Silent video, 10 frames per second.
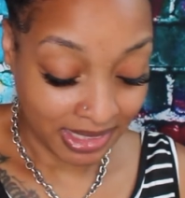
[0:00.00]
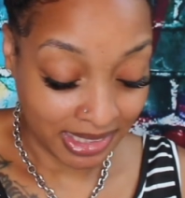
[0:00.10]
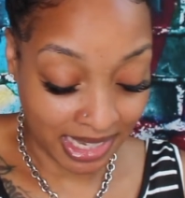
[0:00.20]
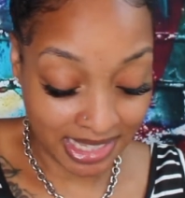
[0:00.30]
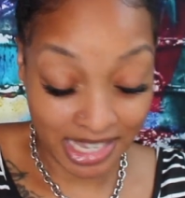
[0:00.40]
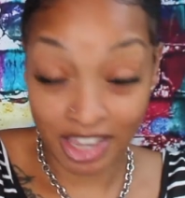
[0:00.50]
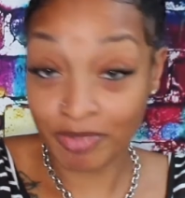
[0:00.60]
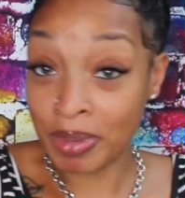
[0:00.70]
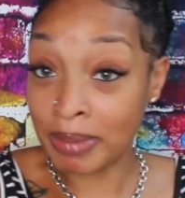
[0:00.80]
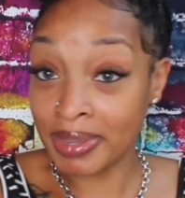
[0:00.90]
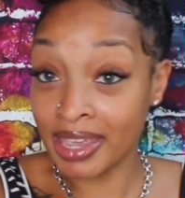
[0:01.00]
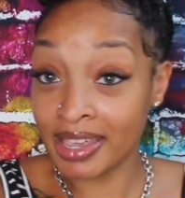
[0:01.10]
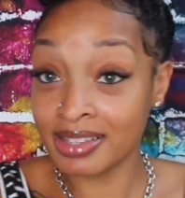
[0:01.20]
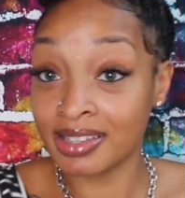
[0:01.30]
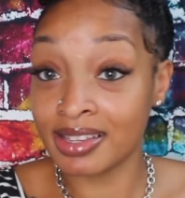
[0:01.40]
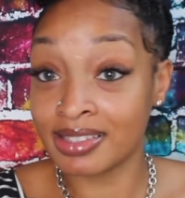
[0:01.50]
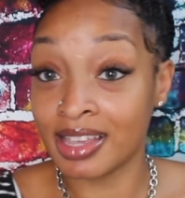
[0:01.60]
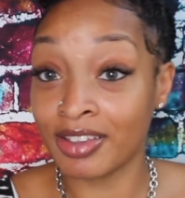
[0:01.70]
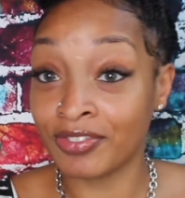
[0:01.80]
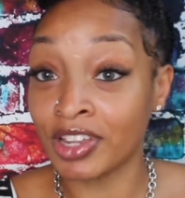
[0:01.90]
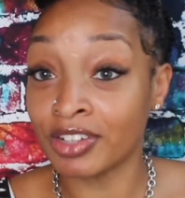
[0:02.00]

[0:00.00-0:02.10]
They save baby hairs. They save